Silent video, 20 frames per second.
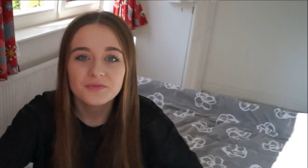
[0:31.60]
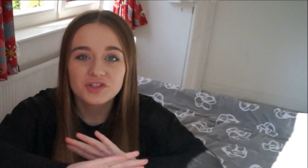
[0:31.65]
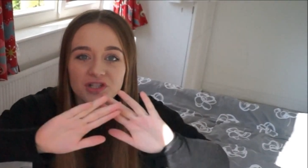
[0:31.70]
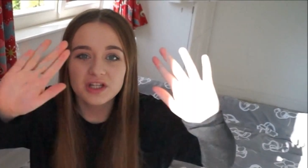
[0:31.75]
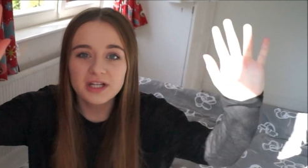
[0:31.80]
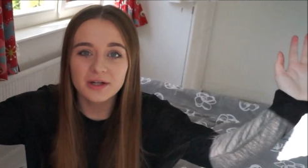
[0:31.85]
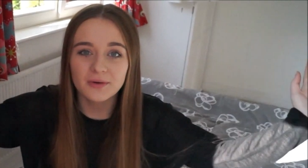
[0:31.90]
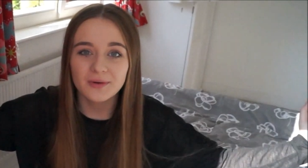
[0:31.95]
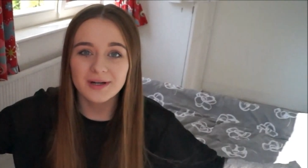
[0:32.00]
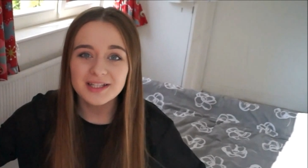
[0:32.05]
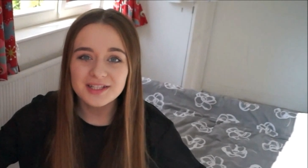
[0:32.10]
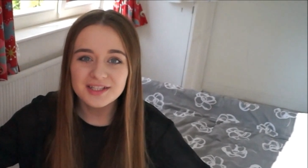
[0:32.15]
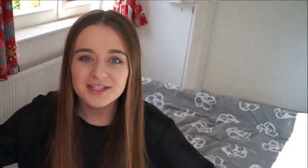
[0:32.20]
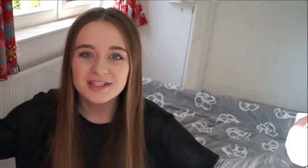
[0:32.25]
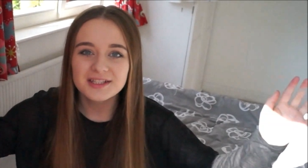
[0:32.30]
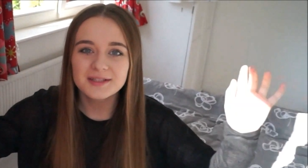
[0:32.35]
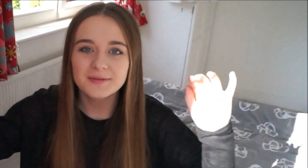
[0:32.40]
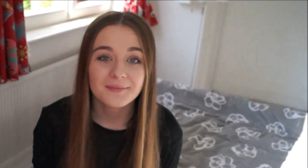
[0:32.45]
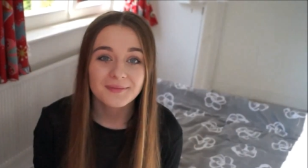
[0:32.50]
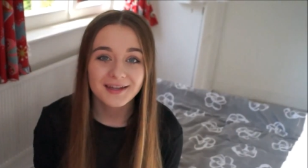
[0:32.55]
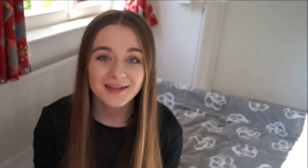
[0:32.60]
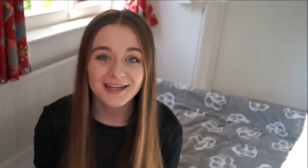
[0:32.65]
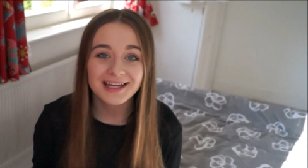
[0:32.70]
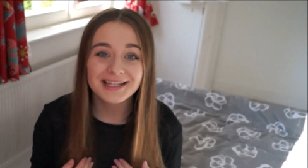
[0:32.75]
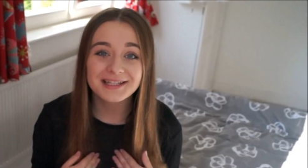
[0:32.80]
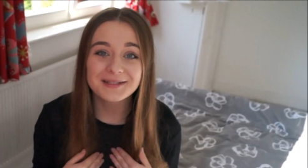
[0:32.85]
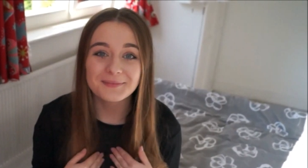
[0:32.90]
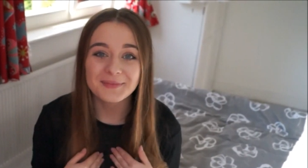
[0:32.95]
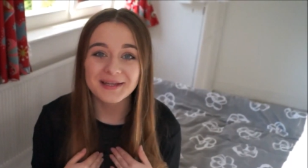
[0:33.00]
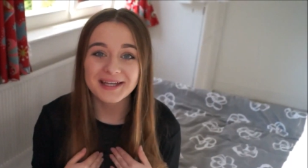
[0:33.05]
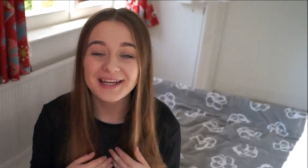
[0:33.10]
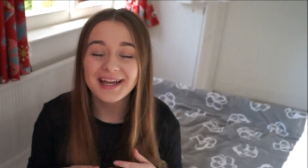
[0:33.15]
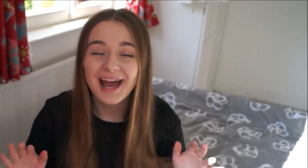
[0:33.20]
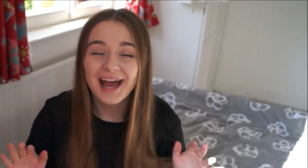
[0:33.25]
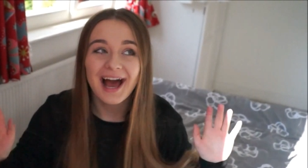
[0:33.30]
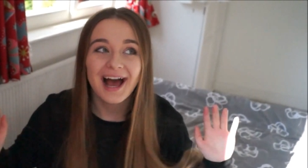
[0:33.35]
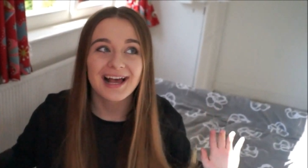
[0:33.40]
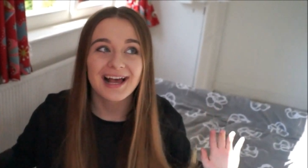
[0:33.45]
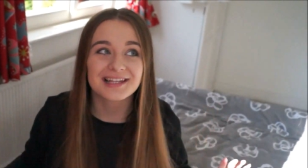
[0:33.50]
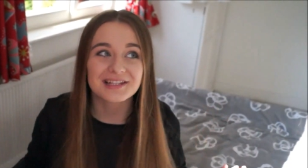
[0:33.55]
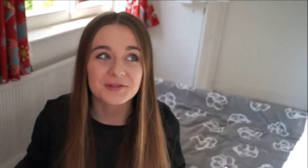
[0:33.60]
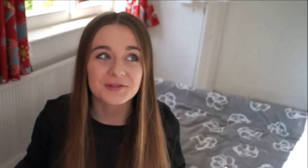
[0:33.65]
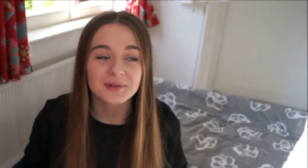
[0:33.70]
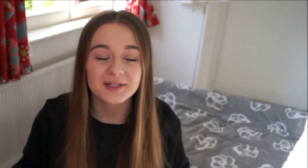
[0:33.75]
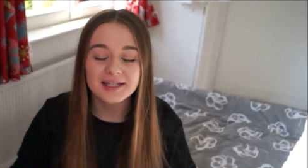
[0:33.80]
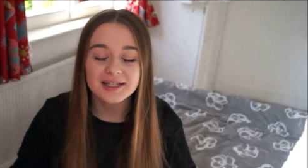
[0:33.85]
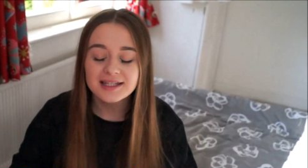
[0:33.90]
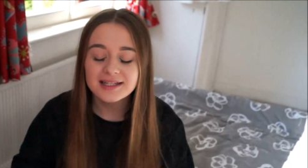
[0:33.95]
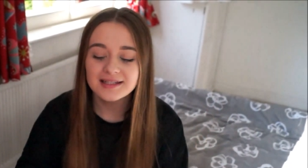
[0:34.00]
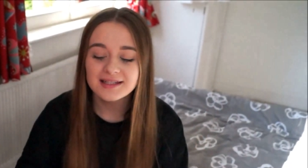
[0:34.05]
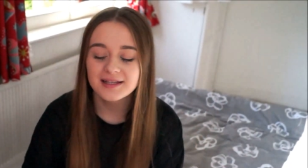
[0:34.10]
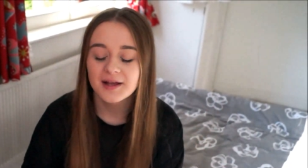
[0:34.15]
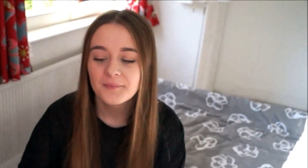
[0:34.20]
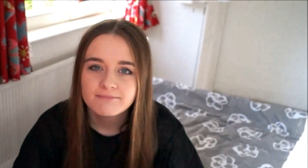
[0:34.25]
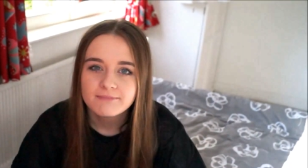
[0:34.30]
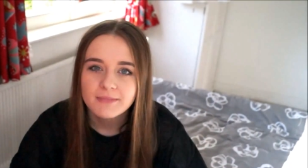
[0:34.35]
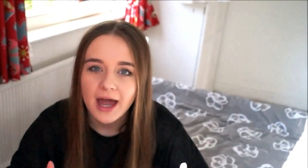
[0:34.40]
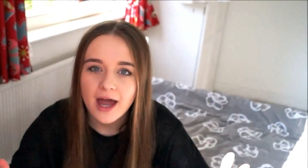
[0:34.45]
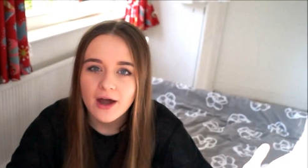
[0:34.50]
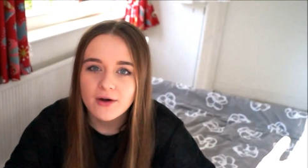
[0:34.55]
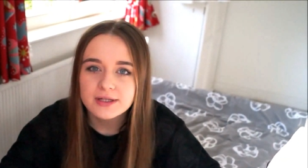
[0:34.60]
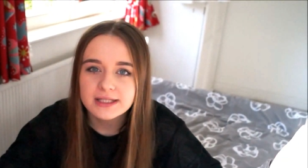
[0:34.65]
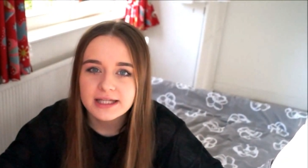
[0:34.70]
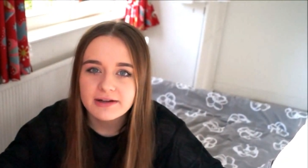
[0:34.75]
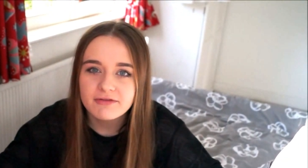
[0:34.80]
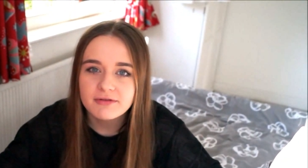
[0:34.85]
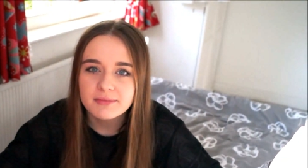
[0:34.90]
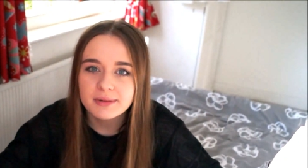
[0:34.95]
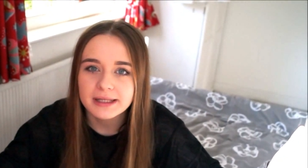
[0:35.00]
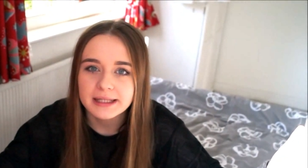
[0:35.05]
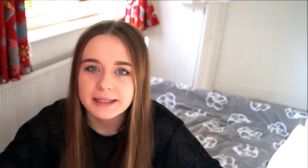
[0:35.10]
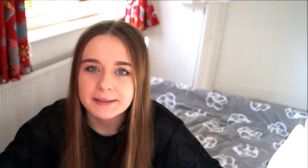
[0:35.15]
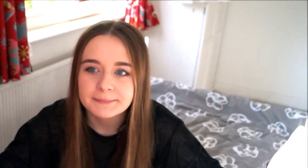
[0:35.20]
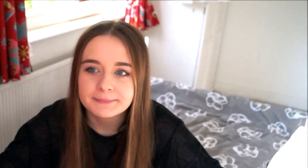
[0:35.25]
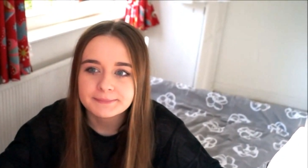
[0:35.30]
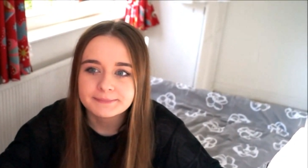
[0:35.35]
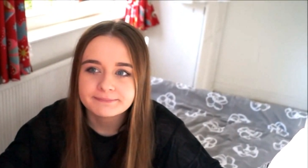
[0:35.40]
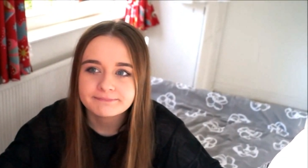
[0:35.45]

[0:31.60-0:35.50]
Jigwitch. It's me, Meas Louise. How is everybody?